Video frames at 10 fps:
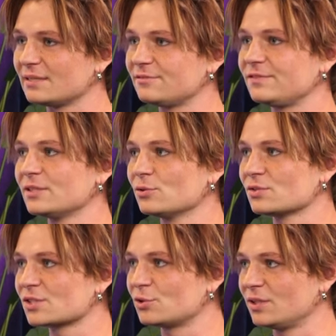It
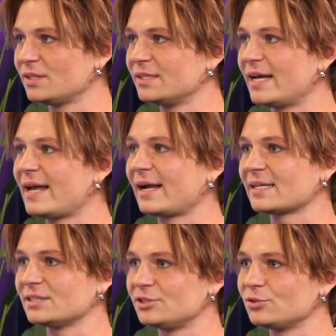feels good, and I
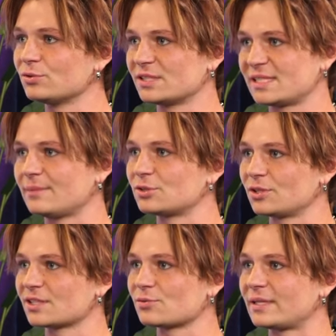can do the same
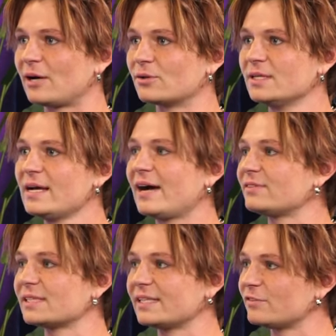tricks without
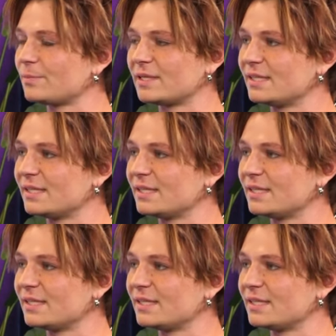having to give up